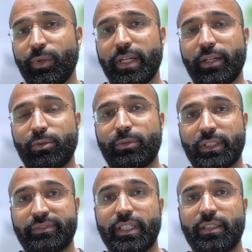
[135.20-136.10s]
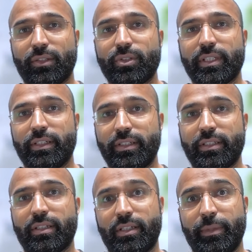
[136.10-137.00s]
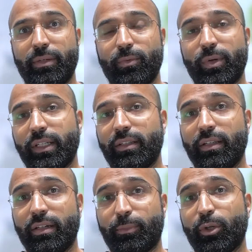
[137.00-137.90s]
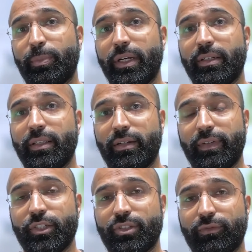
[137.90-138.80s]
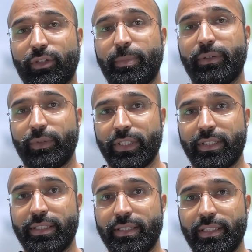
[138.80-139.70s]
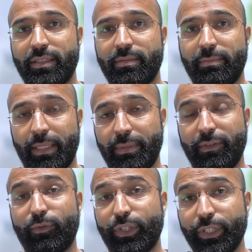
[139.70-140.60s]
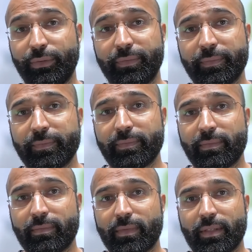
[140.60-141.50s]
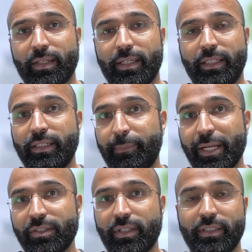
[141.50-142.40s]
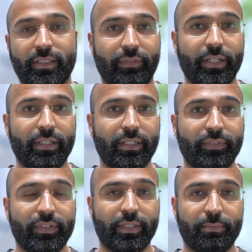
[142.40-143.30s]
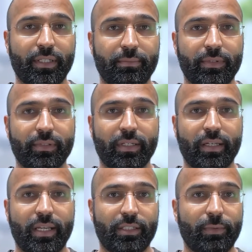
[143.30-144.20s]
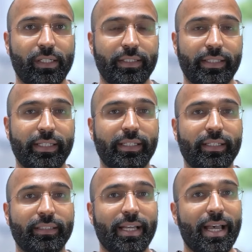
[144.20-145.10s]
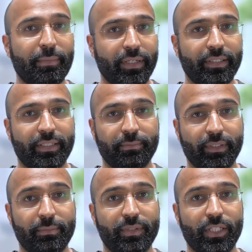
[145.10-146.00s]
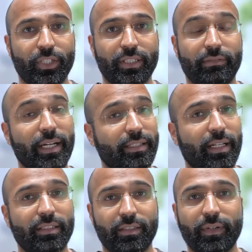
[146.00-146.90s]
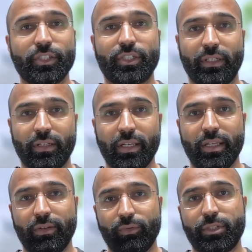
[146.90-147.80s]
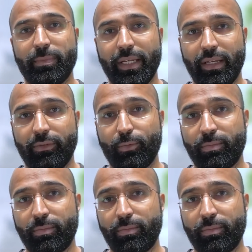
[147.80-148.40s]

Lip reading: and I will work very closely to determine what the appropriate intervention for Peyronie's disease may be for you. It depends on the severity of the symptoms, as well as any concomitant symptoms such as erectile dysfunction, which may